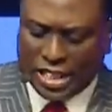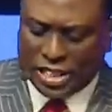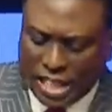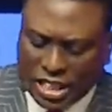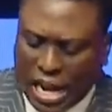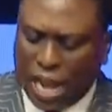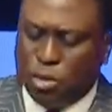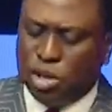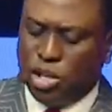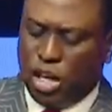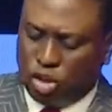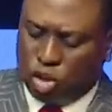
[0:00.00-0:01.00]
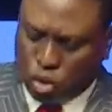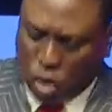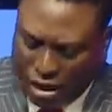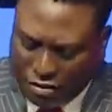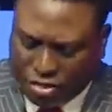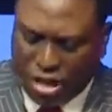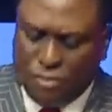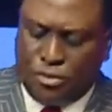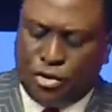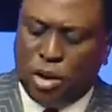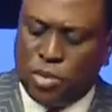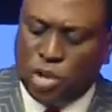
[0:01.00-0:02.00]
says, I will not drive them
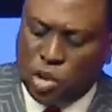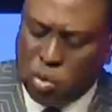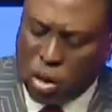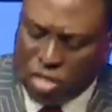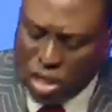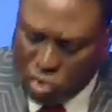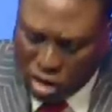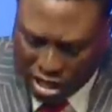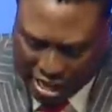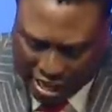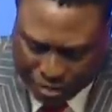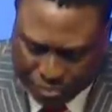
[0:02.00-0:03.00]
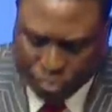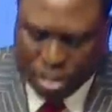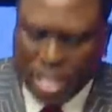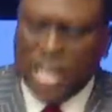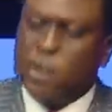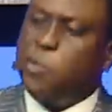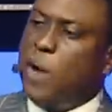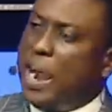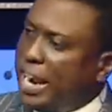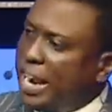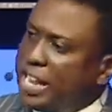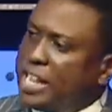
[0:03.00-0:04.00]
from you within one year.
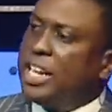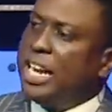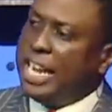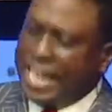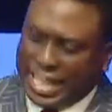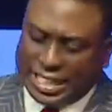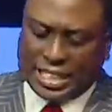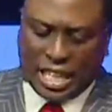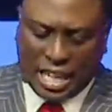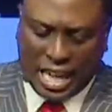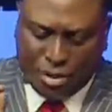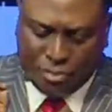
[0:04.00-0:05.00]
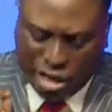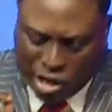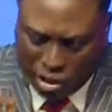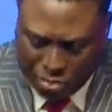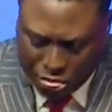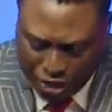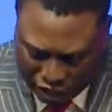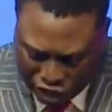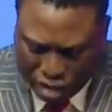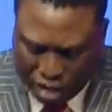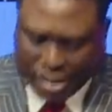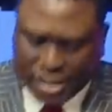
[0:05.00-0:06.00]
Why? Lest the land become
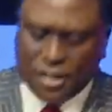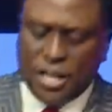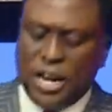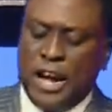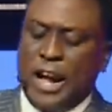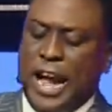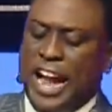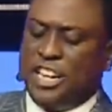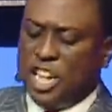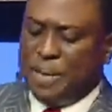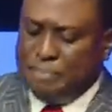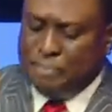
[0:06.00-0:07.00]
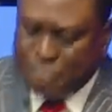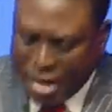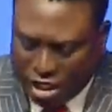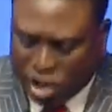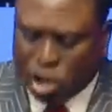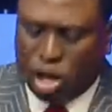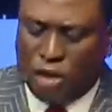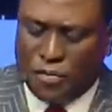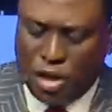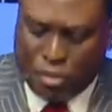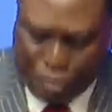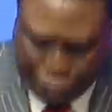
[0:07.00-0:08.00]
desolate and the beasts of the
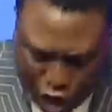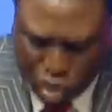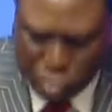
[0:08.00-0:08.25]
field